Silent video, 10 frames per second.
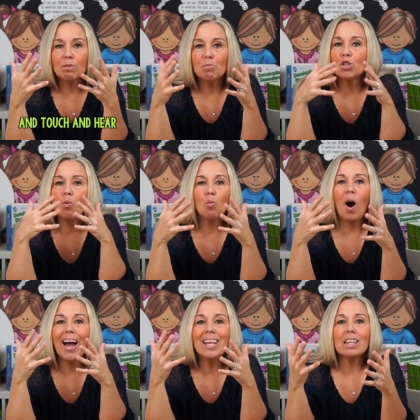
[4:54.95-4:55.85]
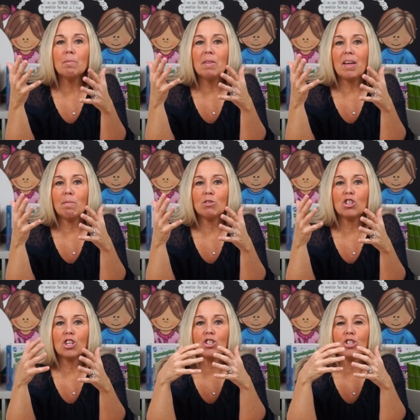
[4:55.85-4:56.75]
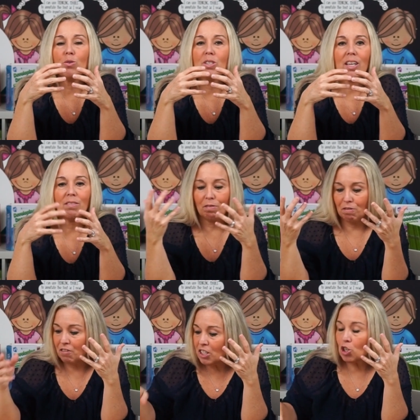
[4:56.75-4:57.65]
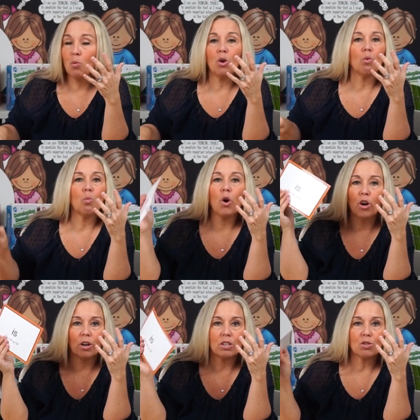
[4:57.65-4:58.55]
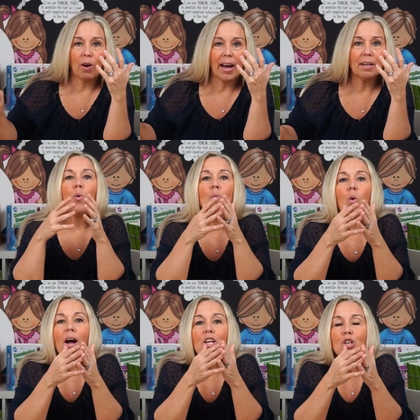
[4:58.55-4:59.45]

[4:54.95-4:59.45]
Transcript: So why limit them to just using visual words, right? We want